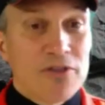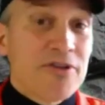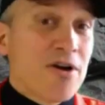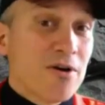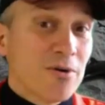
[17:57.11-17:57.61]

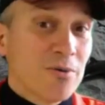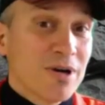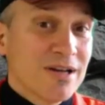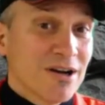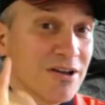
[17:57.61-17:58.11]

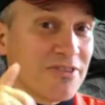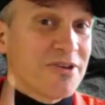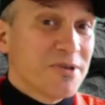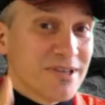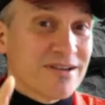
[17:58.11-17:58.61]
Although
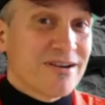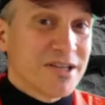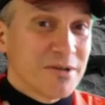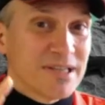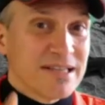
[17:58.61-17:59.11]
although you could
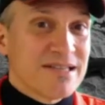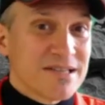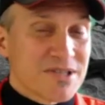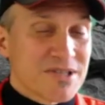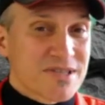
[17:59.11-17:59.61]
argue it
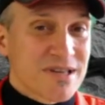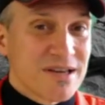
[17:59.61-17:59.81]
is,